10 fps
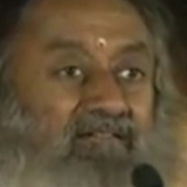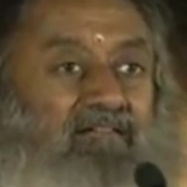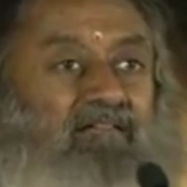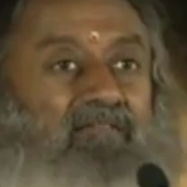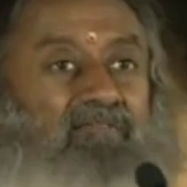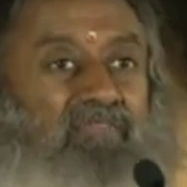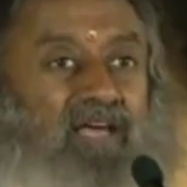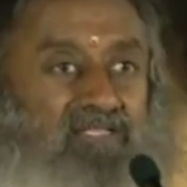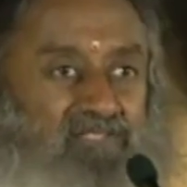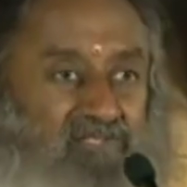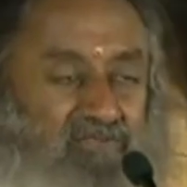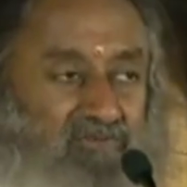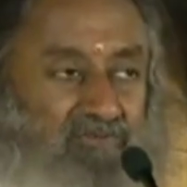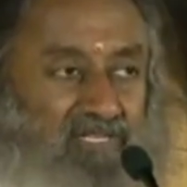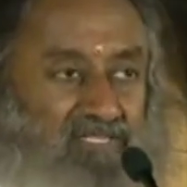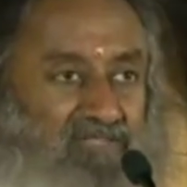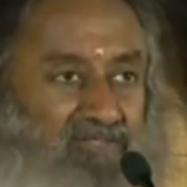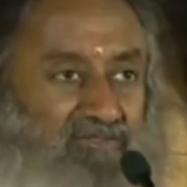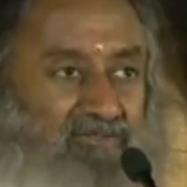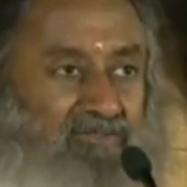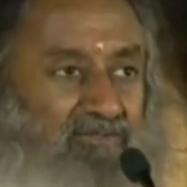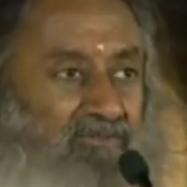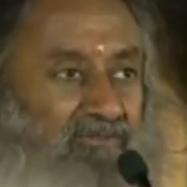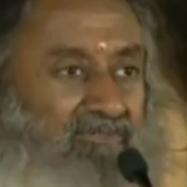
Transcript: that's too, that's good too.